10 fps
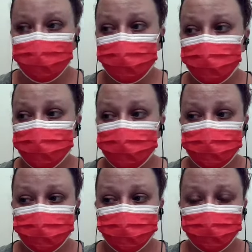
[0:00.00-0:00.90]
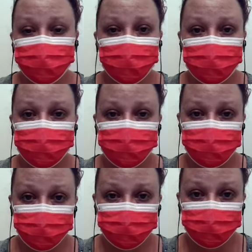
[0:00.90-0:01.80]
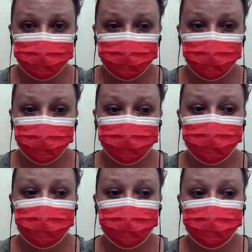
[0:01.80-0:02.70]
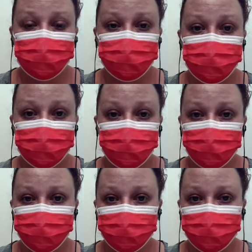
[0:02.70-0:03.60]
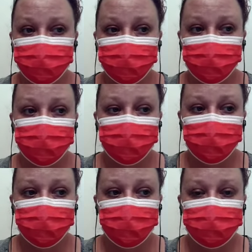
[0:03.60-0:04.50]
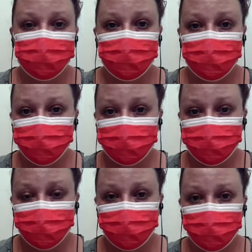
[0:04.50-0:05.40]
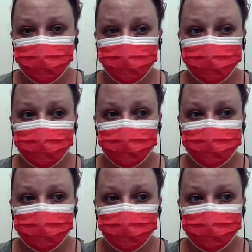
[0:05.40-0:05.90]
you're just a normal average person repeating something that you saw in somebody else's video.